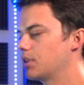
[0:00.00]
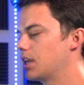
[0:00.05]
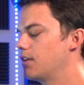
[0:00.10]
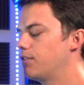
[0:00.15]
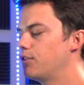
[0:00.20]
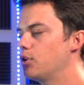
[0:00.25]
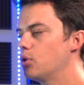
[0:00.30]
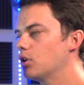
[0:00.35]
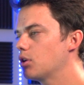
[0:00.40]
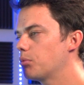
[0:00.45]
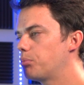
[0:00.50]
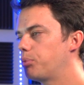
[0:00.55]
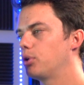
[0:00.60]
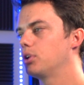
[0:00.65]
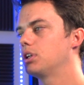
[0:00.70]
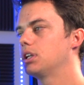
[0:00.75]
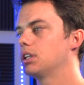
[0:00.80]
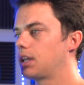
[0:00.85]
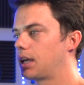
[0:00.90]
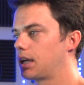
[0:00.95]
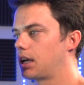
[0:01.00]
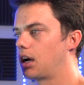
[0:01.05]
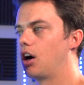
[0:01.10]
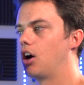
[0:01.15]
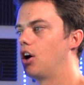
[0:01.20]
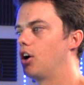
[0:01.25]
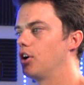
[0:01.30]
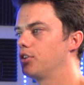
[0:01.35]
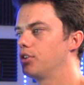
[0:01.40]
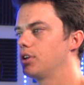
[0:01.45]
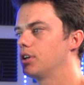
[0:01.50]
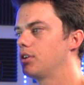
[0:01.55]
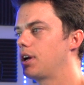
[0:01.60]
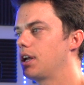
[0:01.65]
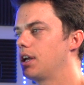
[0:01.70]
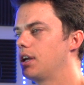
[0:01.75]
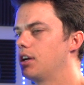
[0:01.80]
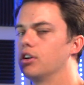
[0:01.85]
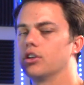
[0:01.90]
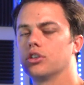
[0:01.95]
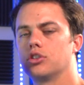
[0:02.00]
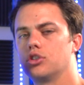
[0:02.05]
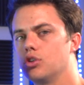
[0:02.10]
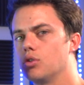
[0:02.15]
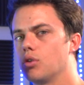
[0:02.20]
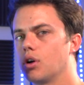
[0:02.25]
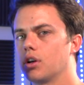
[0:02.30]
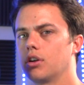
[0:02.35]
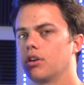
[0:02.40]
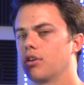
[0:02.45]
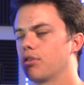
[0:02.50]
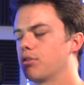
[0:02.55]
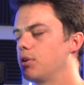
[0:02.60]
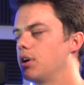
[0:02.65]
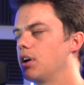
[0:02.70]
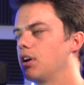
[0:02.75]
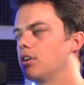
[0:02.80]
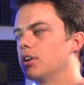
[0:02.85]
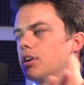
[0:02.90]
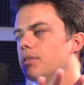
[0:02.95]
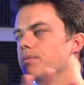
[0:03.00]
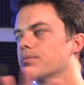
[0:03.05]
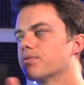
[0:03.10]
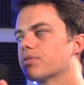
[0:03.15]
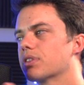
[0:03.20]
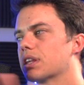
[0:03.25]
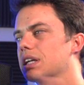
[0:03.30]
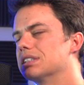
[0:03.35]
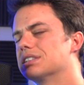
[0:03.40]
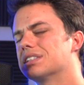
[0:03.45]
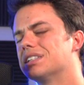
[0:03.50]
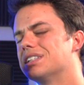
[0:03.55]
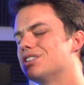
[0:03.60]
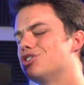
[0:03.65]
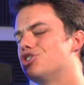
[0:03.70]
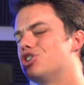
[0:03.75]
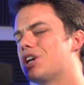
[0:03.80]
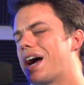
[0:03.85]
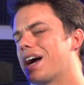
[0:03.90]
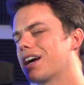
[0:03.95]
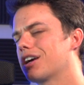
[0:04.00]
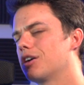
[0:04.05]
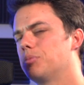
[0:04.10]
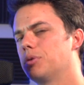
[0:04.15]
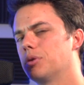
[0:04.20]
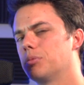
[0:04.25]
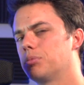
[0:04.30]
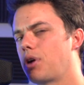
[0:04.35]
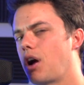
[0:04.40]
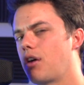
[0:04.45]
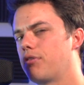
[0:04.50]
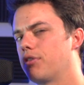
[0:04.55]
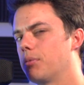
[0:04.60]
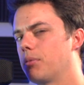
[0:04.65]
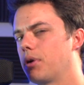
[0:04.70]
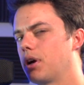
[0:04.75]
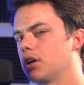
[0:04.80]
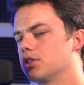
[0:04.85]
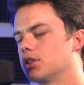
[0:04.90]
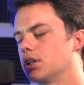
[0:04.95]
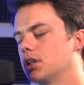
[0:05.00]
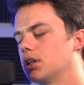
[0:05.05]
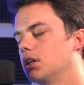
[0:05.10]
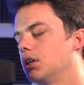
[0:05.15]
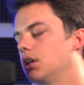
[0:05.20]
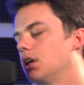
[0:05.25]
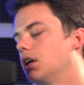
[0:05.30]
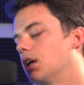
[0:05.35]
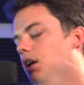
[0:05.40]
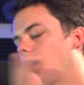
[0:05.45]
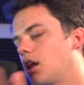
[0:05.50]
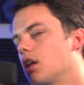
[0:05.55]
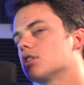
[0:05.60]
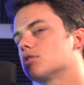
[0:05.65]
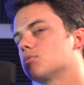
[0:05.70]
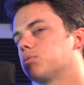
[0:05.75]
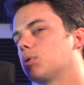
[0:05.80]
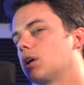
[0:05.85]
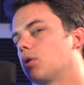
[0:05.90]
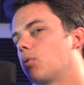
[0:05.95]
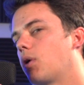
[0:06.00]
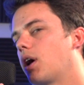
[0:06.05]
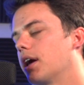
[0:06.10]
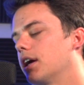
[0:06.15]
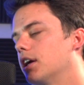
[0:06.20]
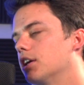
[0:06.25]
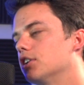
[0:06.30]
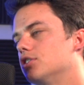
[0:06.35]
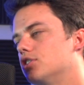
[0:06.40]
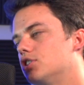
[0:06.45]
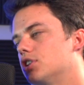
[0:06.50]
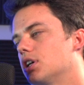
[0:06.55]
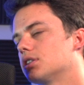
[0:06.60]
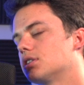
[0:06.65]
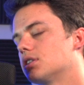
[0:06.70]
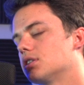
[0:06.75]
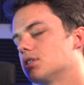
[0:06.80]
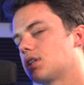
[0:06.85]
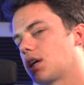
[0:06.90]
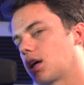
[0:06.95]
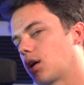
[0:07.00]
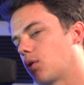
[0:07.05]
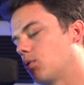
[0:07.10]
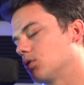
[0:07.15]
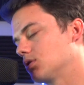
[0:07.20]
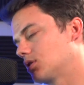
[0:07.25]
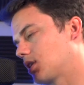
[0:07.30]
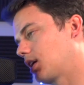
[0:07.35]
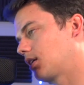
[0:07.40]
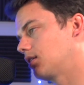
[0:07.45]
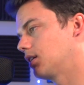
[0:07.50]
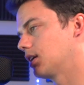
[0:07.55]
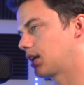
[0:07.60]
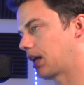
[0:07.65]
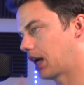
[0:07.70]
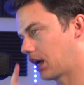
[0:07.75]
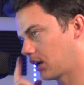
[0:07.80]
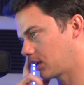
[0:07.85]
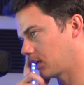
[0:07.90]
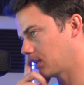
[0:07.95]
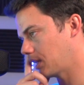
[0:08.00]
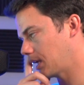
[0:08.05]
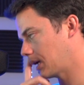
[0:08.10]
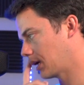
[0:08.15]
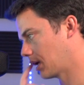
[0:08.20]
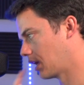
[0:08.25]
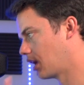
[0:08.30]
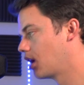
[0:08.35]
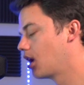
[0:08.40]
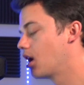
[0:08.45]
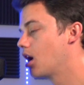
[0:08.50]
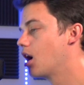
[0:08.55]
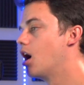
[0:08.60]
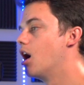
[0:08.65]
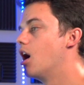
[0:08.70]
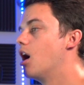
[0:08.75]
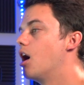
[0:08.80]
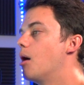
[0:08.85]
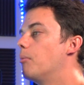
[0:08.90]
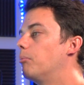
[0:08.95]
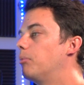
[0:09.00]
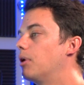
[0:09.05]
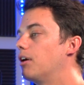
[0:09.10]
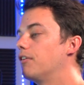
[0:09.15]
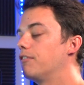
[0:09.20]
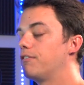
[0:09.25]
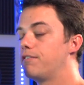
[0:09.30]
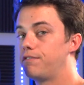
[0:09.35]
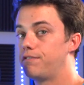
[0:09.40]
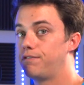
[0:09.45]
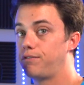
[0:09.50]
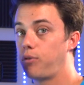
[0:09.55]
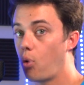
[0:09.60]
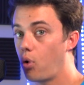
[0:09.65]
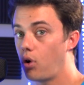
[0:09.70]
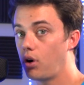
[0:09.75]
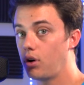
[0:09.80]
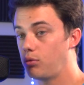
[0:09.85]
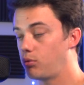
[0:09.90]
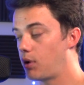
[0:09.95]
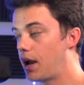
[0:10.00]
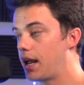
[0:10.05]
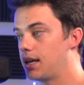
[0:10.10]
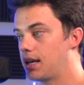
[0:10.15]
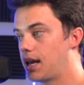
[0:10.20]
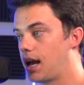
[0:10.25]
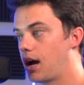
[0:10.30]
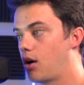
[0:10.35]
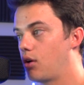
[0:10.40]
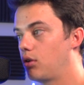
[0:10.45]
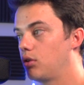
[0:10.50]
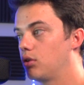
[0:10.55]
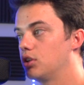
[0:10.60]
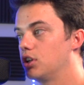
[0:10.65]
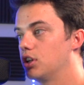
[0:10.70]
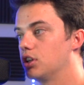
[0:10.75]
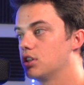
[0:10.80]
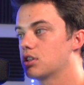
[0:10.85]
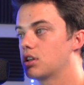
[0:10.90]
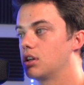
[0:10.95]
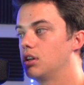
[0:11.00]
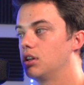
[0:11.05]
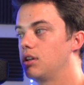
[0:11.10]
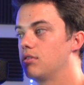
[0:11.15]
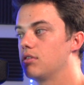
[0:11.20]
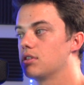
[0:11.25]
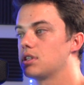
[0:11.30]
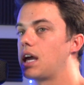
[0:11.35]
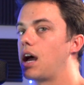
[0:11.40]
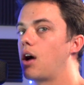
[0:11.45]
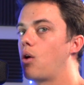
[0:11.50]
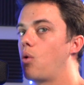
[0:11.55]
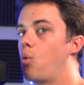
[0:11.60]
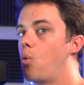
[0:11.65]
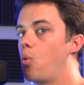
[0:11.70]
If you were to put in like one hundred right here, or two hundred or three hundred, it's going to jack up your profit margin. And I'll explain why here in just a second once I click calculate. But for right now, you're just going to leave this at